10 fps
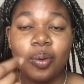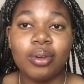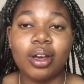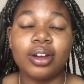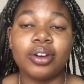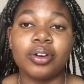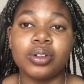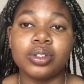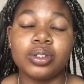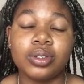We are on a
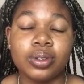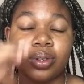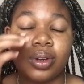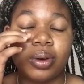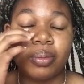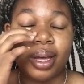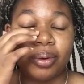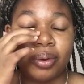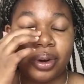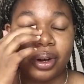road to, oh my
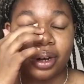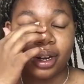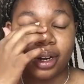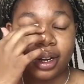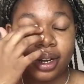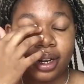word.